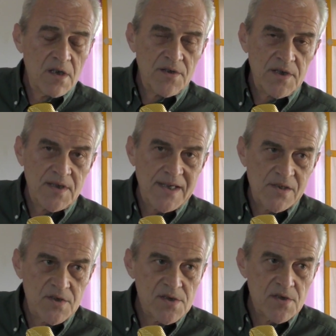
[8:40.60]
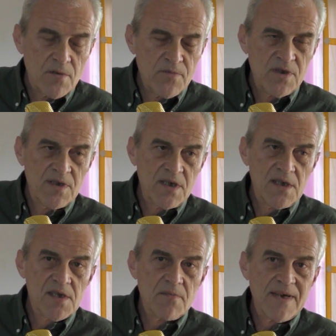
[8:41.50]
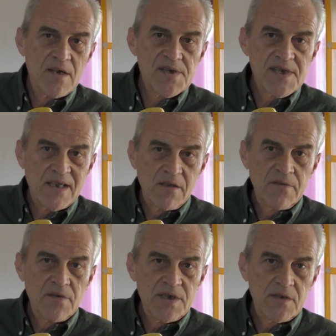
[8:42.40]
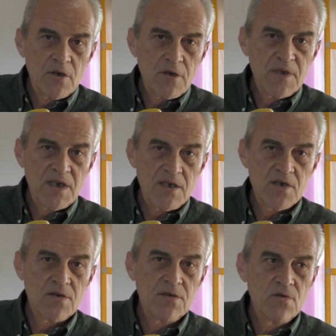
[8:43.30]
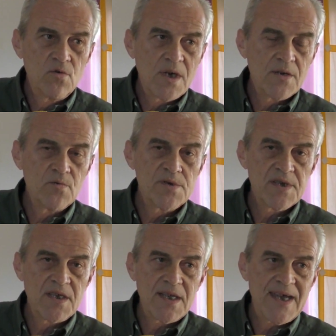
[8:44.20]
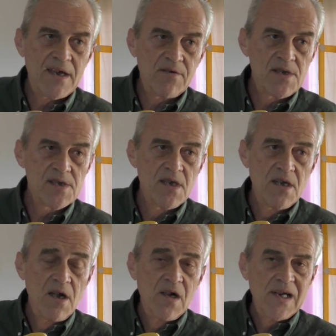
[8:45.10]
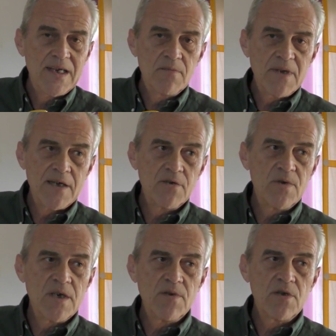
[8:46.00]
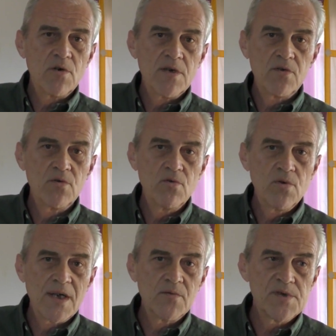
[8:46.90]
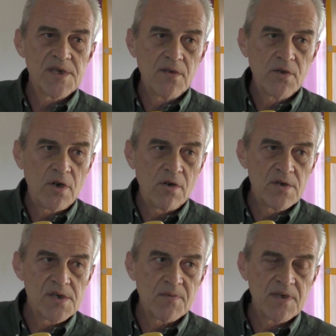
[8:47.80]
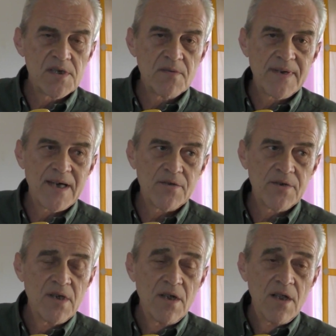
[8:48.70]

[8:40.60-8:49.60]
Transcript: the intelligence community. It's about self-determination, Uranus in Aries. Later, by the way, we go into Uranus in Taurus when it's about